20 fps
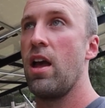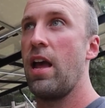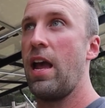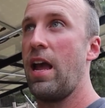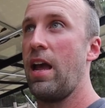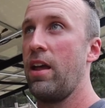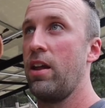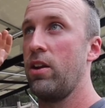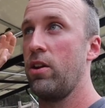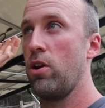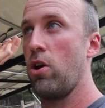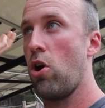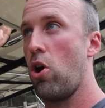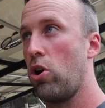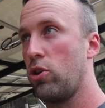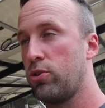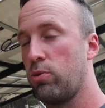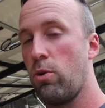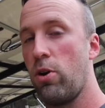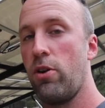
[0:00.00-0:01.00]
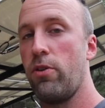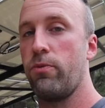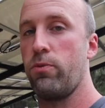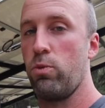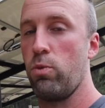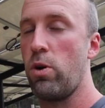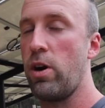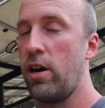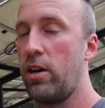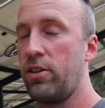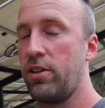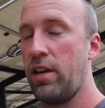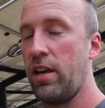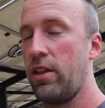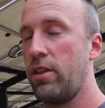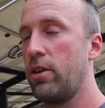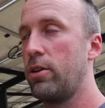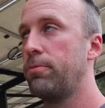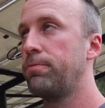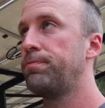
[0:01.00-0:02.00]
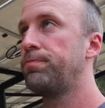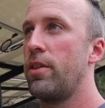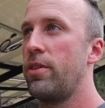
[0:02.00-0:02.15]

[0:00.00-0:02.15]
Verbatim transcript: and all 12 were wired together.